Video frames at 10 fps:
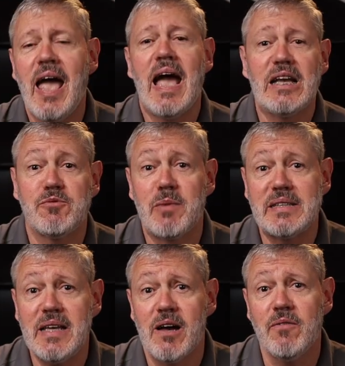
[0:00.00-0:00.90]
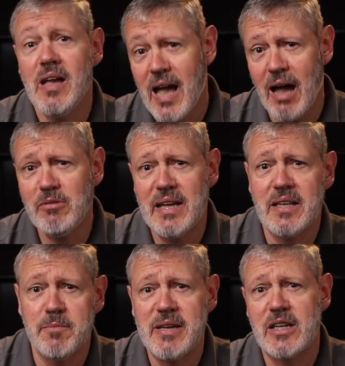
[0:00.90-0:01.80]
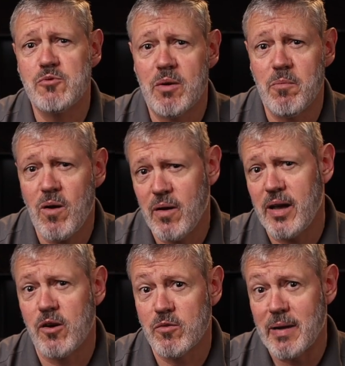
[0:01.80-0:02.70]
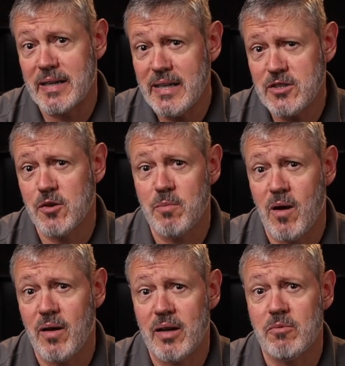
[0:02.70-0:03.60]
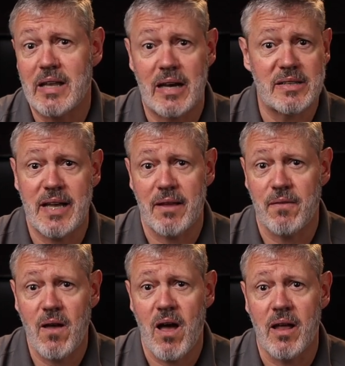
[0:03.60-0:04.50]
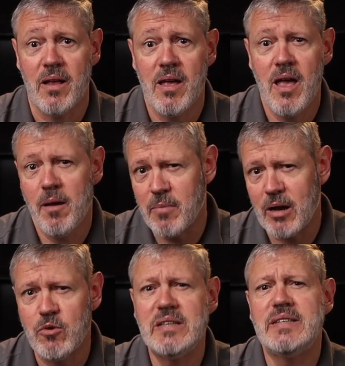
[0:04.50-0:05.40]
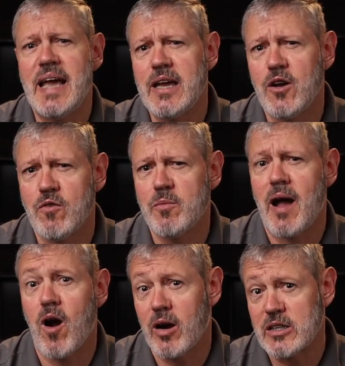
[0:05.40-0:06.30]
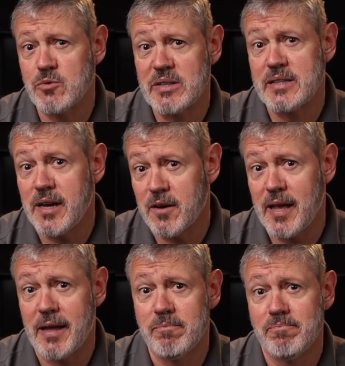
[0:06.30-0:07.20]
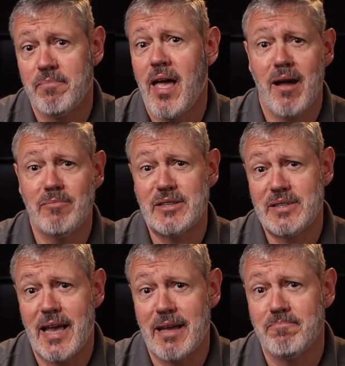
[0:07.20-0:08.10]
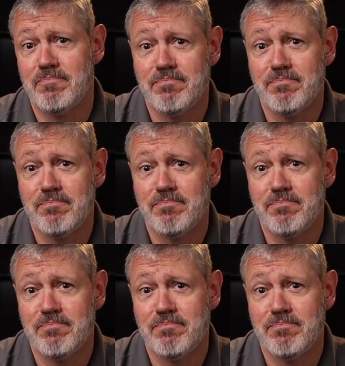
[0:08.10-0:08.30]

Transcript: As for myself, I would take the BH1 ball head over my Gitzo ball head without a second thought, but I wouldn't take it over my Arca-Swiss geared head. I'm just saying.